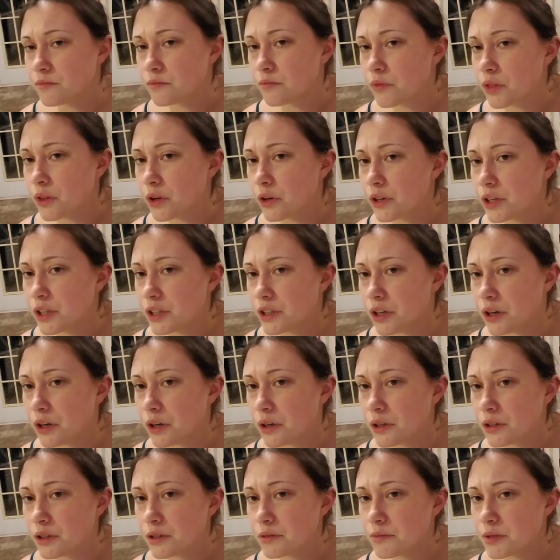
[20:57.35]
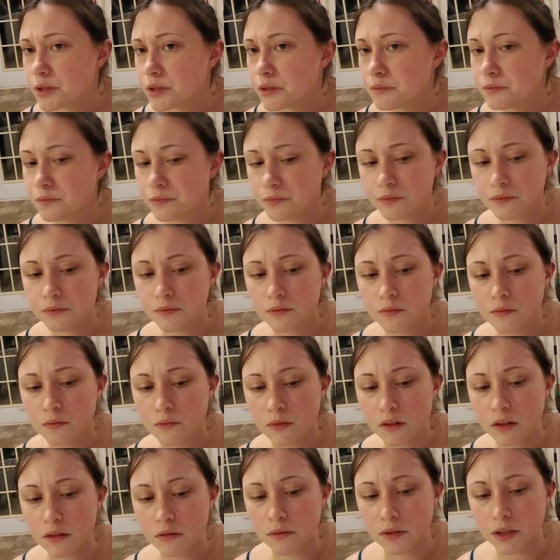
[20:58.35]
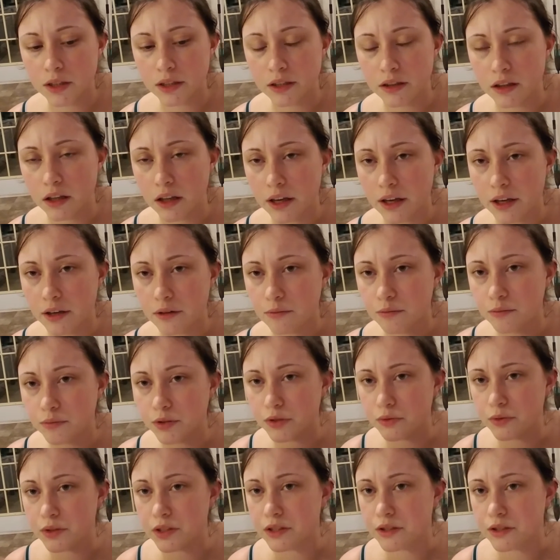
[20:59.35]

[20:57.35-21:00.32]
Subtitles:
30 cards and like between